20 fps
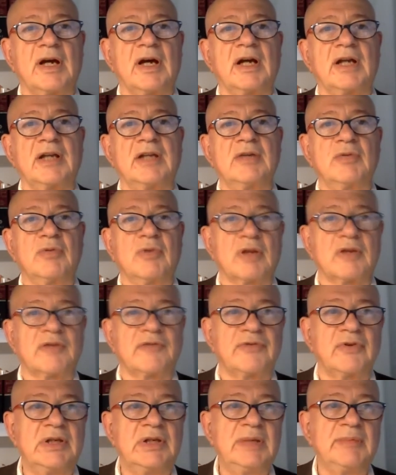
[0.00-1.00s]
He worked
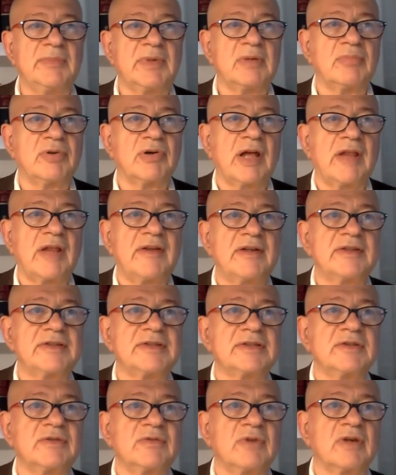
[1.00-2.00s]
for Lehman
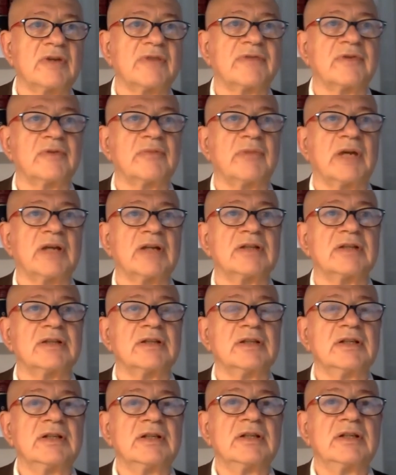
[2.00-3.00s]
Brothers, he worked for Mount
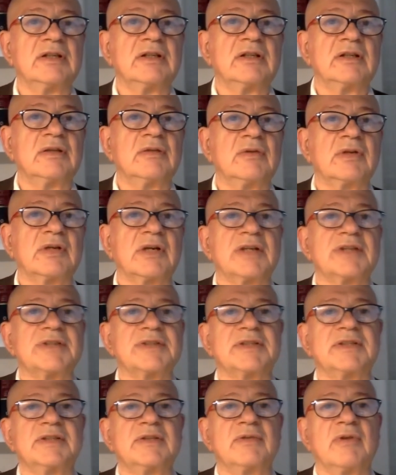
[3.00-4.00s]
Lucas,
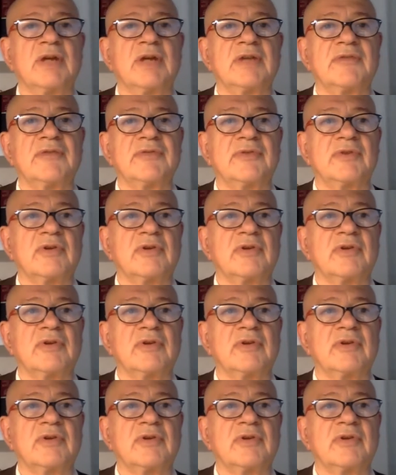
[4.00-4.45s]
he worked